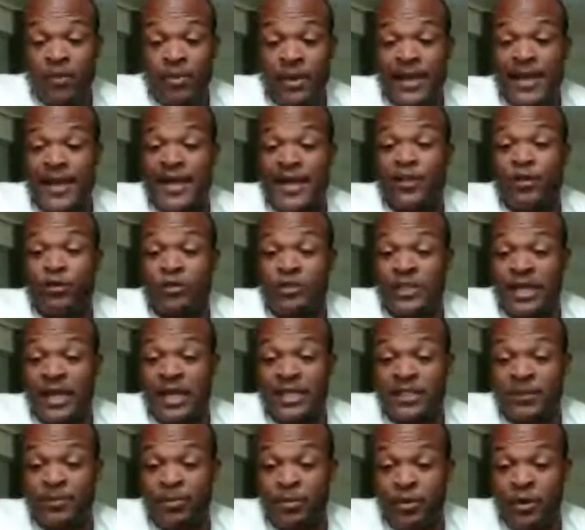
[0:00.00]
probably had no
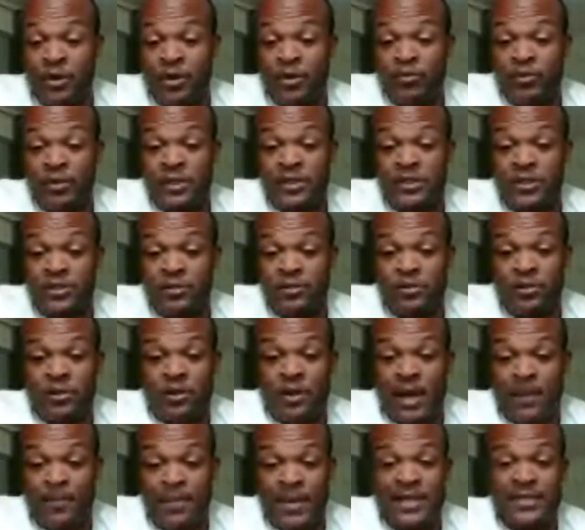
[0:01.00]
child support, which,
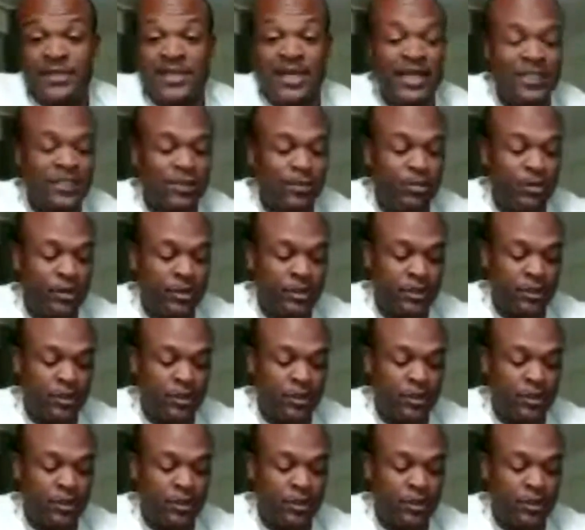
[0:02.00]
I pay child support,